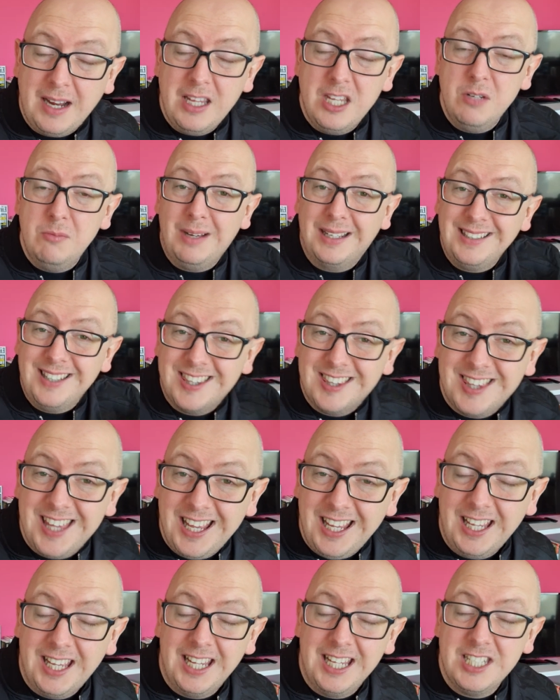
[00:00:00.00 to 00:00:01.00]
you might
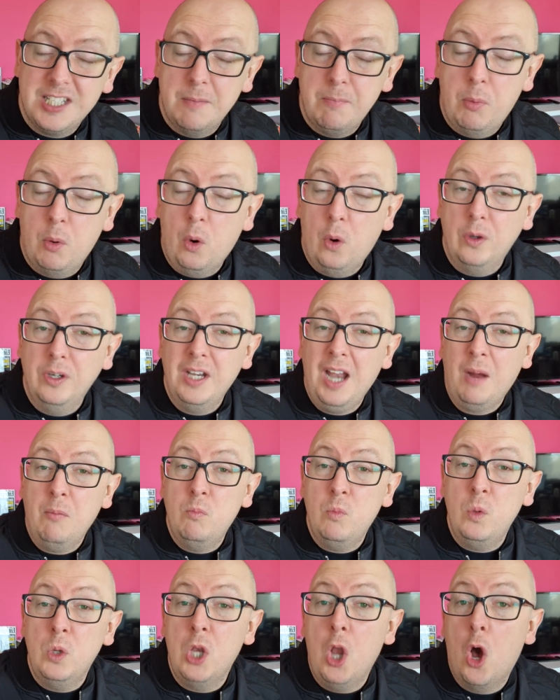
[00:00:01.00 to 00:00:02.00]
think is important
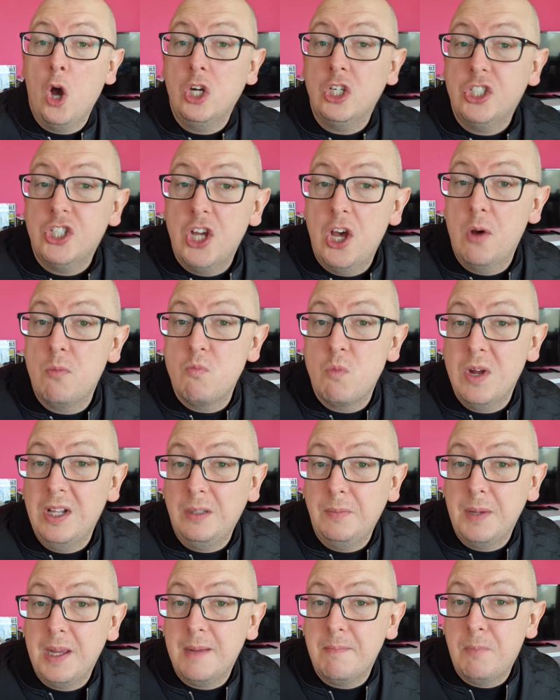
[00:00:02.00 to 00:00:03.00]
and long term
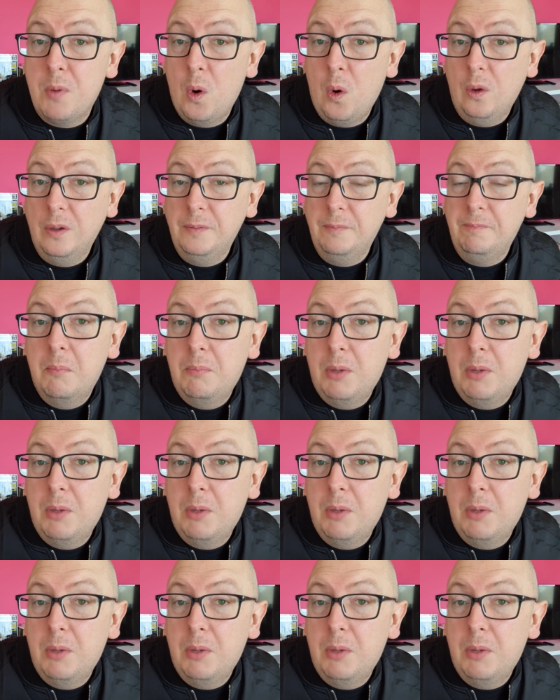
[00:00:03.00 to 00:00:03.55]
will be important.